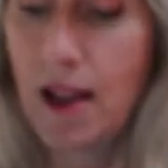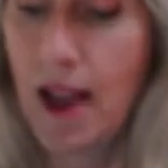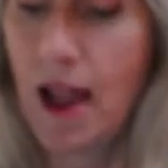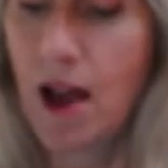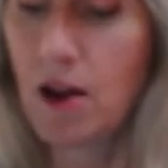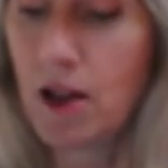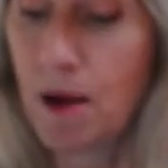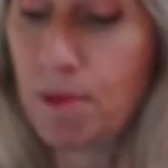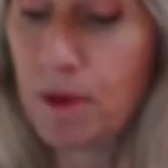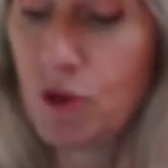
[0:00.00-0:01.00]
out a
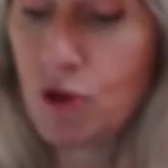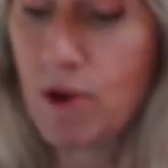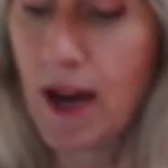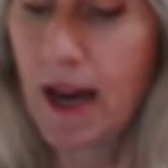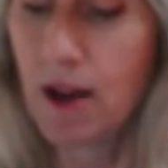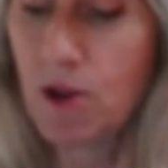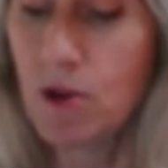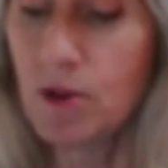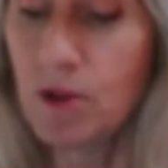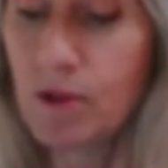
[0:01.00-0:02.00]
couple of
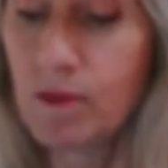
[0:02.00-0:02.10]
triangles.